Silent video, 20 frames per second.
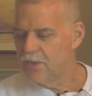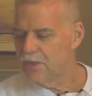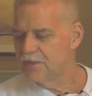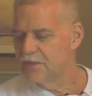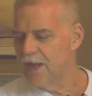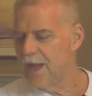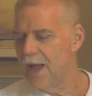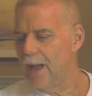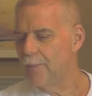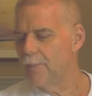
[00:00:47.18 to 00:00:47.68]

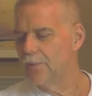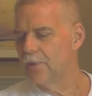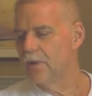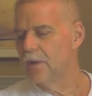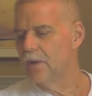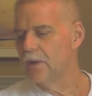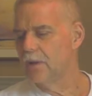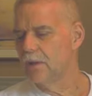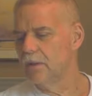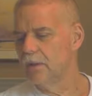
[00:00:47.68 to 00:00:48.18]
The
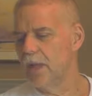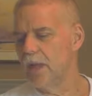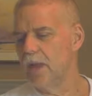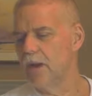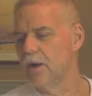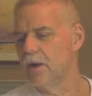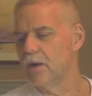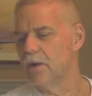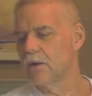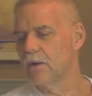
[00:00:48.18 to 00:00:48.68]
top
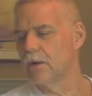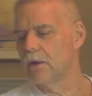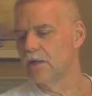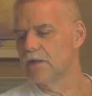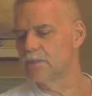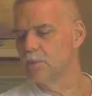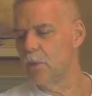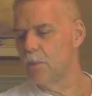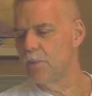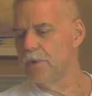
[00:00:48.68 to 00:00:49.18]
layer
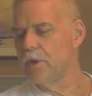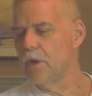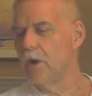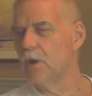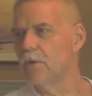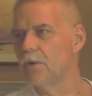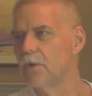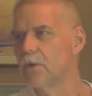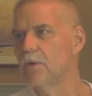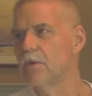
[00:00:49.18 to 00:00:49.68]
is what we
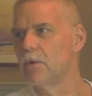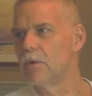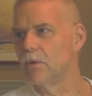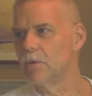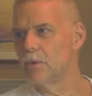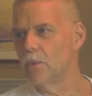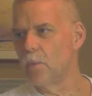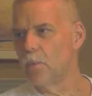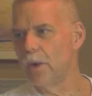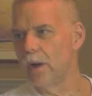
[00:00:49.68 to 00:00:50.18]
call the
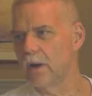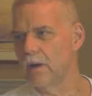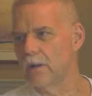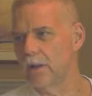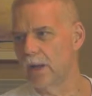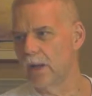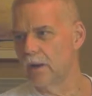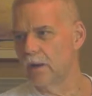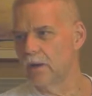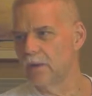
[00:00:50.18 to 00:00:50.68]

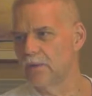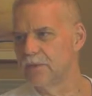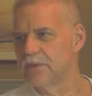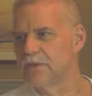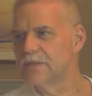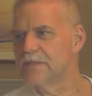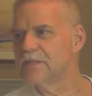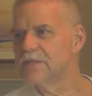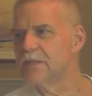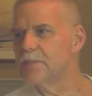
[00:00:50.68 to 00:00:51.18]
wear layer.
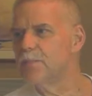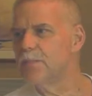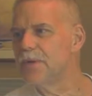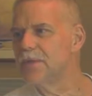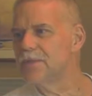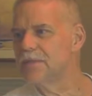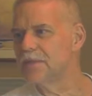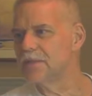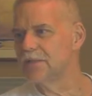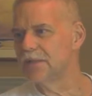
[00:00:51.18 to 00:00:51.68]
This is the
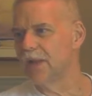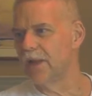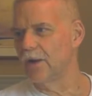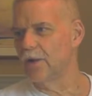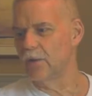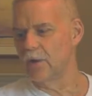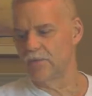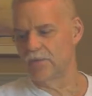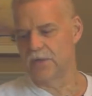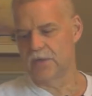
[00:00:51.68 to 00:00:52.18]
business
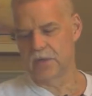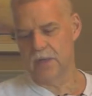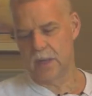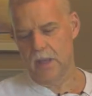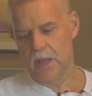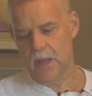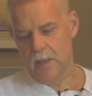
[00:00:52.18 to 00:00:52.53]
layer of it,